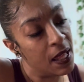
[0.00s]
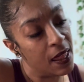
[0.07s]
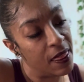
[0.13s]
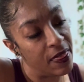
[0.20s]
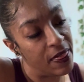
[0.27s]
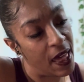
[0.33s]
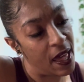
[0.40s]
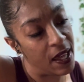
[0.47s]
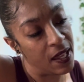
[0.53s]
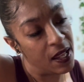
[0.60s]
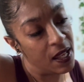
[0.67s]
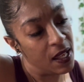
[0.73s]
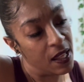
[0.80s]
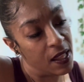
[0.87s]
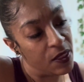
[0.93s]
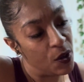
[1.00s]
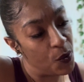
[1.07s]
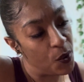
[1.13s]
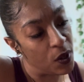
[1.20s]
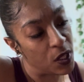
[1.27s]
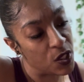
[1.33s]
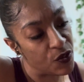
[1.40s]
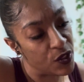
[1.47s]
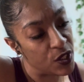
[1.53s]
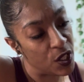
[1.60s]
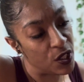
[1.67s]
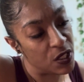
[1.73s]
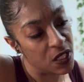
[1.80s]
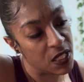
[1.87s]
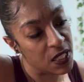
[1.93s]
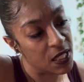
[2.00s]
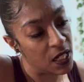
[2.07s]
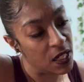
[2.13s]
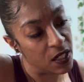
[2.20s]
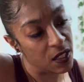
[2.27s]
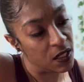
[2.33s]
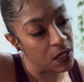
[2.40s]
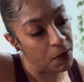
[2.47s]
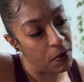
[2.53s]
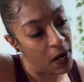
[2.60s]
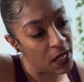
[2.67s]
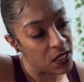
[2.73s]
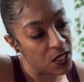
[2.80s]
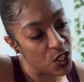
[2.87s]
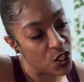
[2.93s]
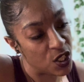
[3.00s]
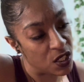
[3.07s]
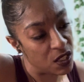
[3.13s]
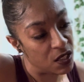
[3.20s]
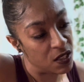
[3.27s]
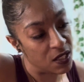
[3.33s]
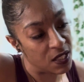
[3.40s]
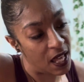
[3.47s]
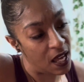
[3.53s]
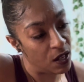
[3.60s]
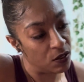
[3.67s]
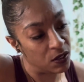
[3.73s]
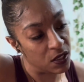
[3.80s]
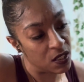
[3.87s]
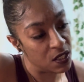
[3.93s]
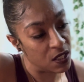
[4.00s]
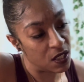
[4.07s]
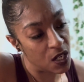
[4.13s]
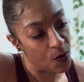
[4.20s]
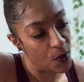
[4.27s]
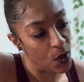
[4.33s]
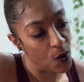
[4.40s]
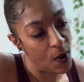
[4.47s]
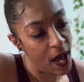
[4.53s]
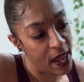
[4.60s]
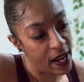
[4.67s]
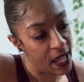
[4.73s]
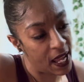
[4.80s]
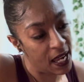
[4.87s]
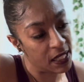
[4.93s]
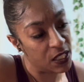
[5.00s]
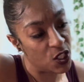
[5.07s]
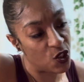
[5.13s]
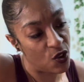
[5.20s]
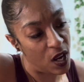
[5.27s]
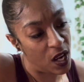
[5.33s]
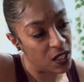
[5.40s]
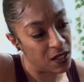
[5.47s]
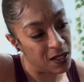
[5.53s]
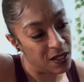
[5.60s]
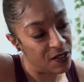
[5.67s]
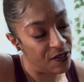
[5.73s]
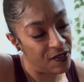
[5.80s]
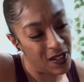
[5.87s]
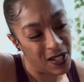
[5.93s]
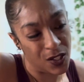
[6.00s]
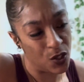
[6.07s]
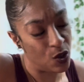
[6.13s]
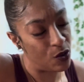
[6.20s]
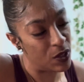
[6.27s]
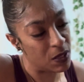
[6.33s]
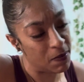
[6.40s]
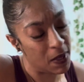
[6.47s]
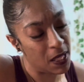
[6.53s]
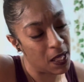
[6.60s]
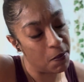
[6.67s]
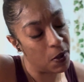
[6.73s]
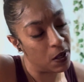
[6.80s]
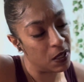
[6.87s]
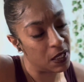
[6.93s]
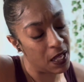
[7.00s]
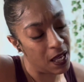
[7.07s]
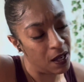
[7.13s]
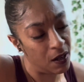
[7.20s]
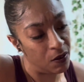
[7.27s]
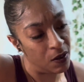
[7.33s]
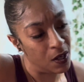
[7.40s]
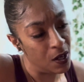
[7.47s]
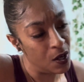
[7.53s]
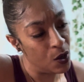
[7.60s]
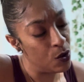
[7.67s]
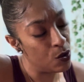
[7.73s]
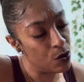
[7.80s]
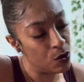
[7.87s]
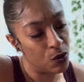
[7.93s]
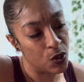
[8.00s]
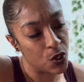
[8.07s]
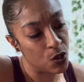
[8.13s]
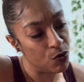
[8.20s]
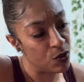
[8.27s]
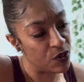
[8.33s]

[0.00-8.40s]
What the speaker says: that the work is returned to sender, the practitioners, the elders, anyone who had a hand in trying to defeat Taurus, may they burn in hell. Who you thought you was